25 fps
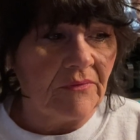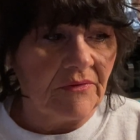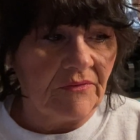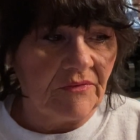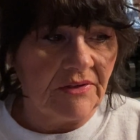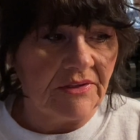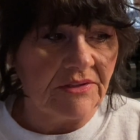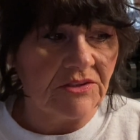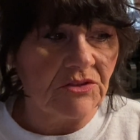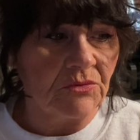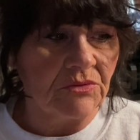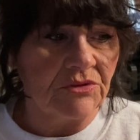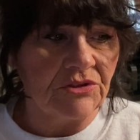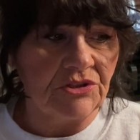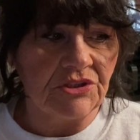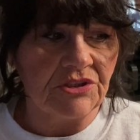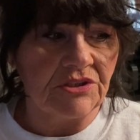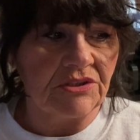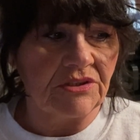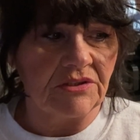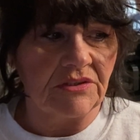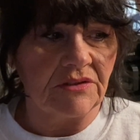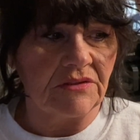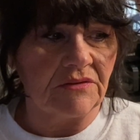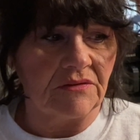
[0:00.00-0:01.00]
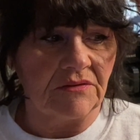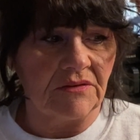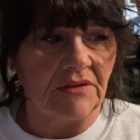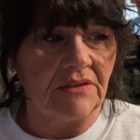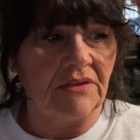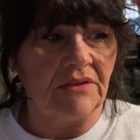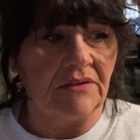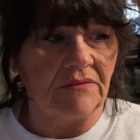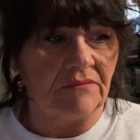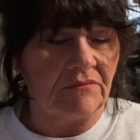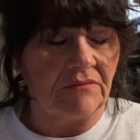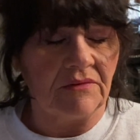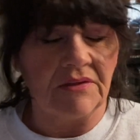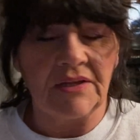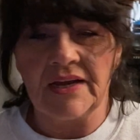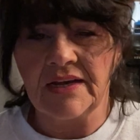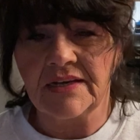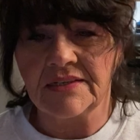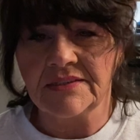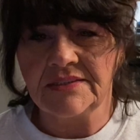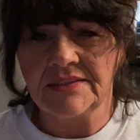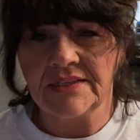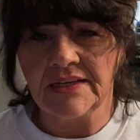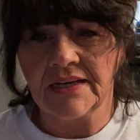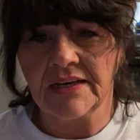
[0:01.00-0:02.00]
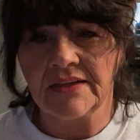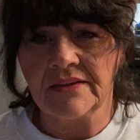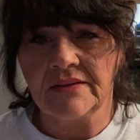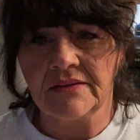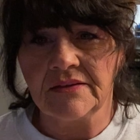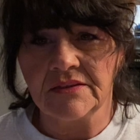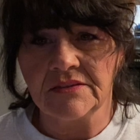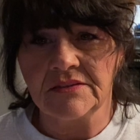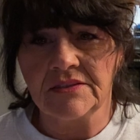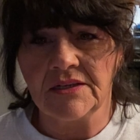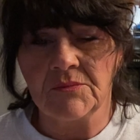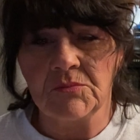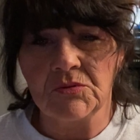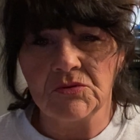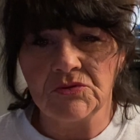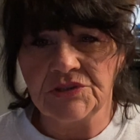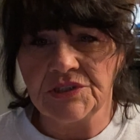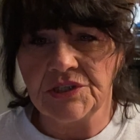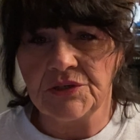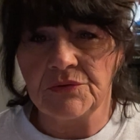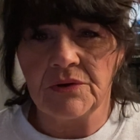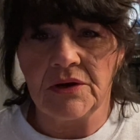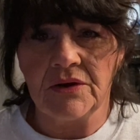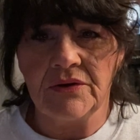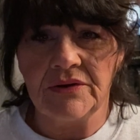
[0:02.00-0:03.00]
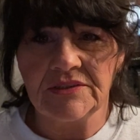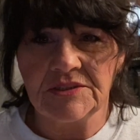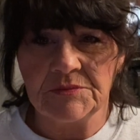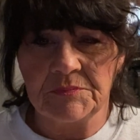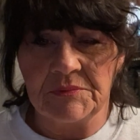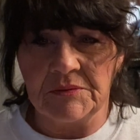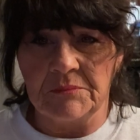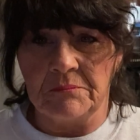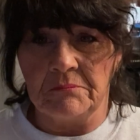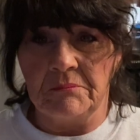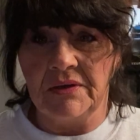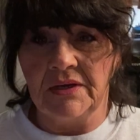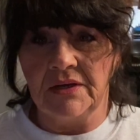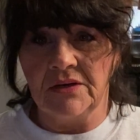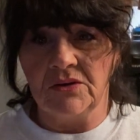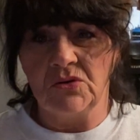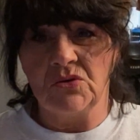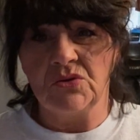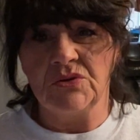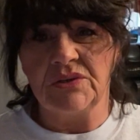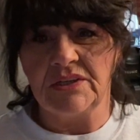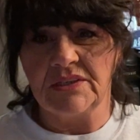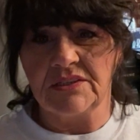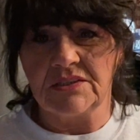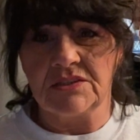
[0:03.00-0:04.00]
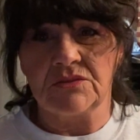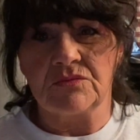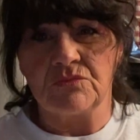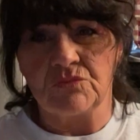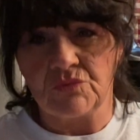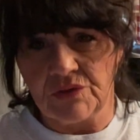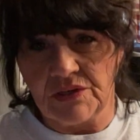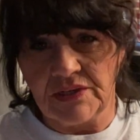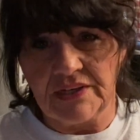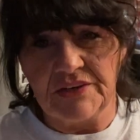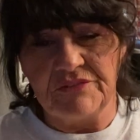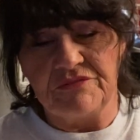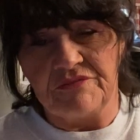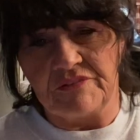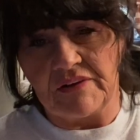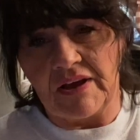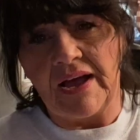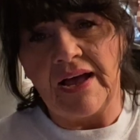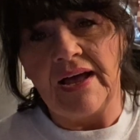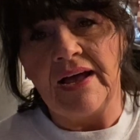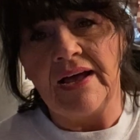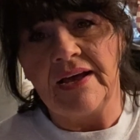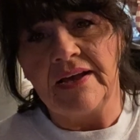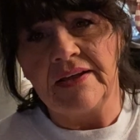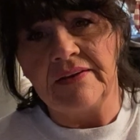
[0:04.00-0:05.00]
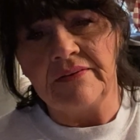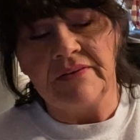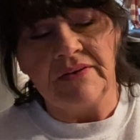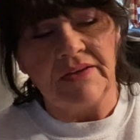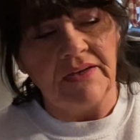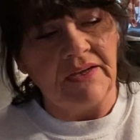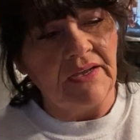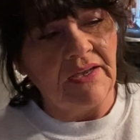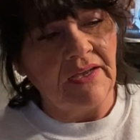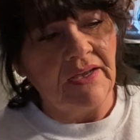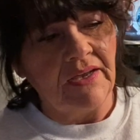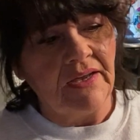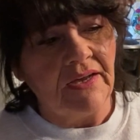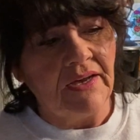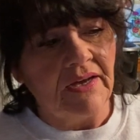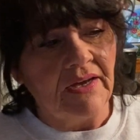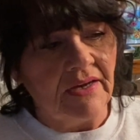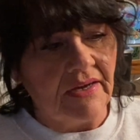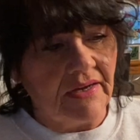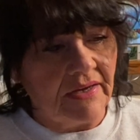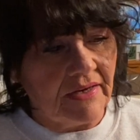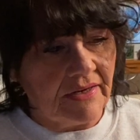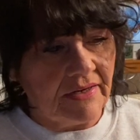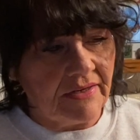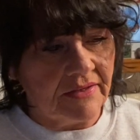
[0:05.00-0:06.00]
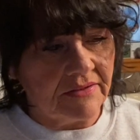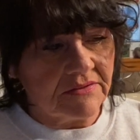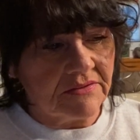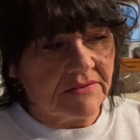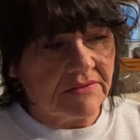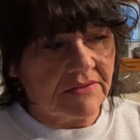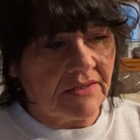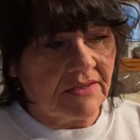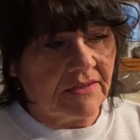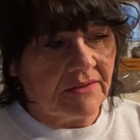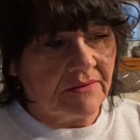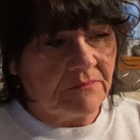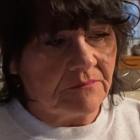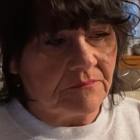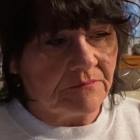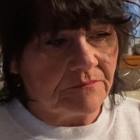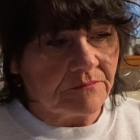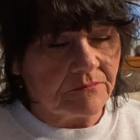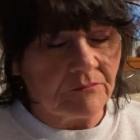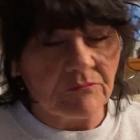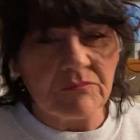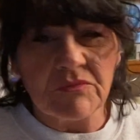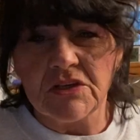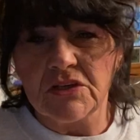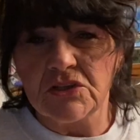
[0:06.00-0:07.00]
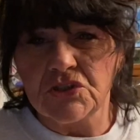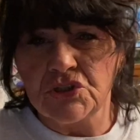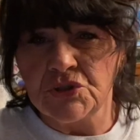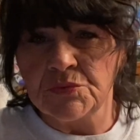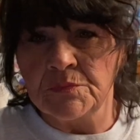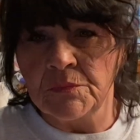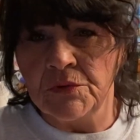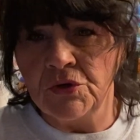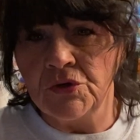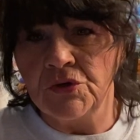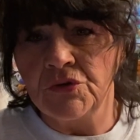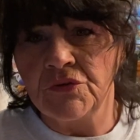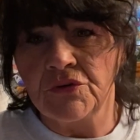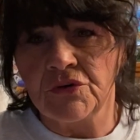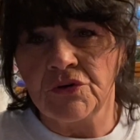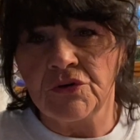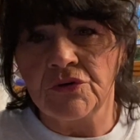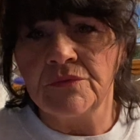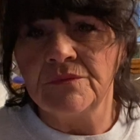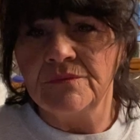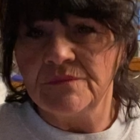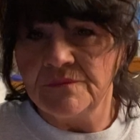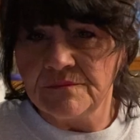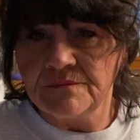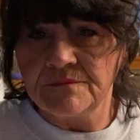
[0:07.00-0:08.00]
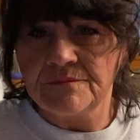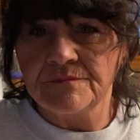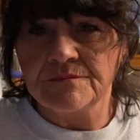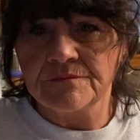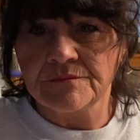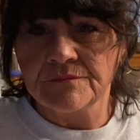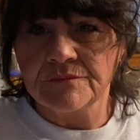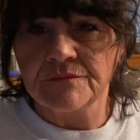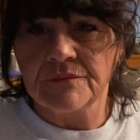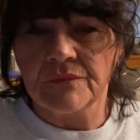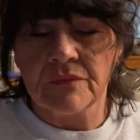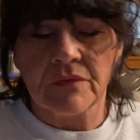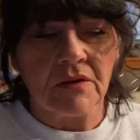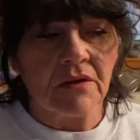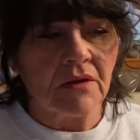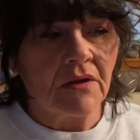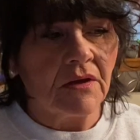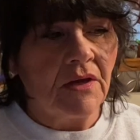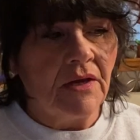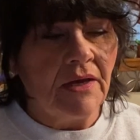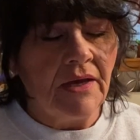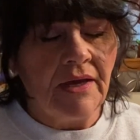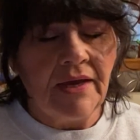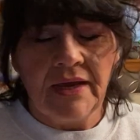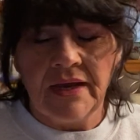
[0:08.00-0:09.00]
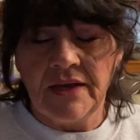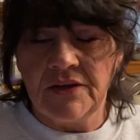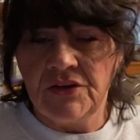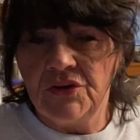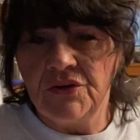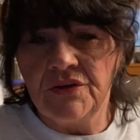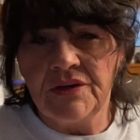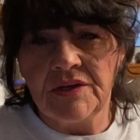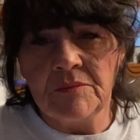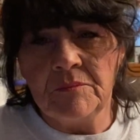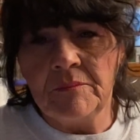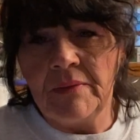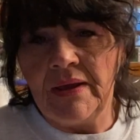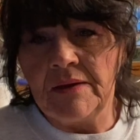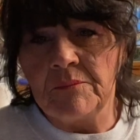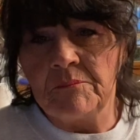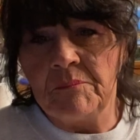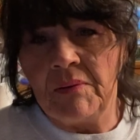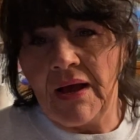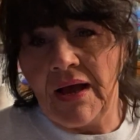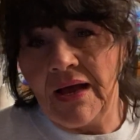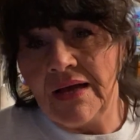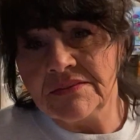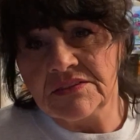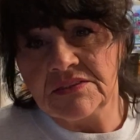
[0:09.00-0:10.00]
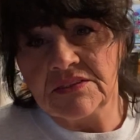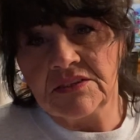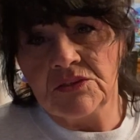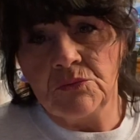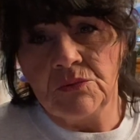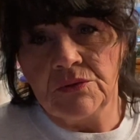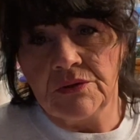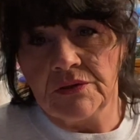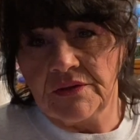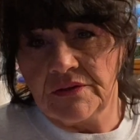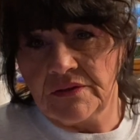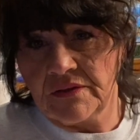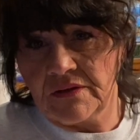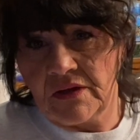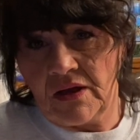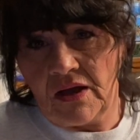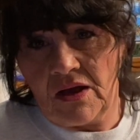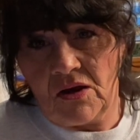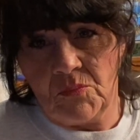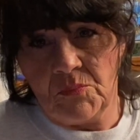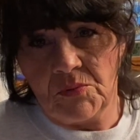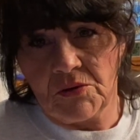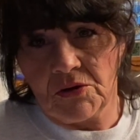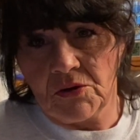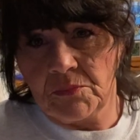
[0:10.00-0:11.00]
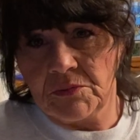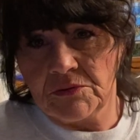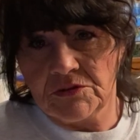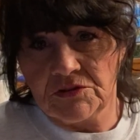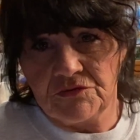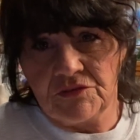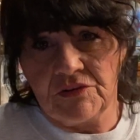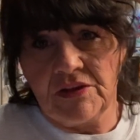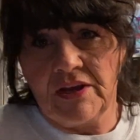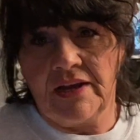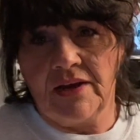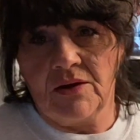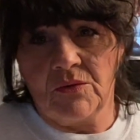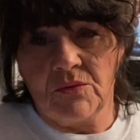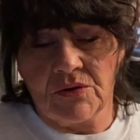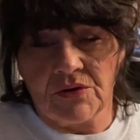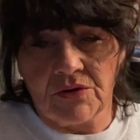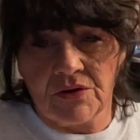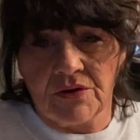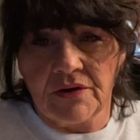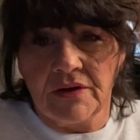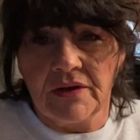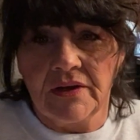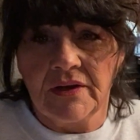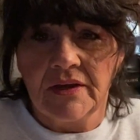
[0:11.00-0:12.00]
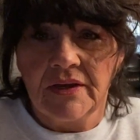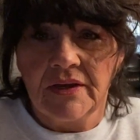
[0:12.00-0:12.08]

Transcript: This one just, like I said, the 00, it's been milled. It's really fine. It's smoother. And you can make pasta with all-purpose flour.